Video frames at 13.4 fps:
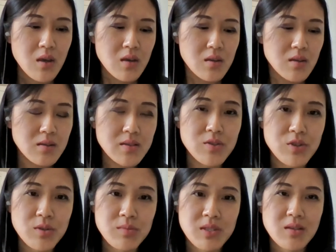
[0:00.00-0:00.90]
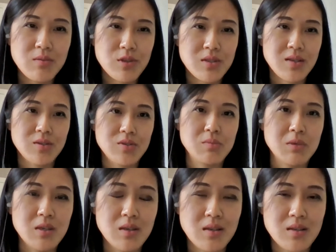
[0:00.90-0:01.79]
the leadership team reached out to
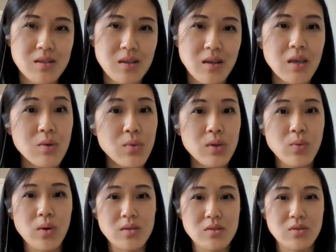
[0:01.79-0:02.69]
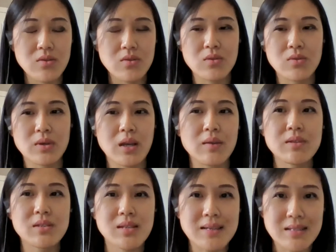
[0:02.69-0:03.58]
me and said, hey, we have
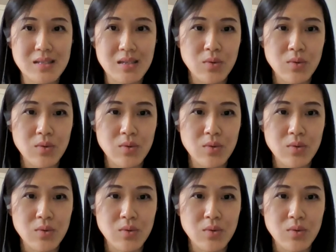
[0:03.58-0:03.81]
this idea.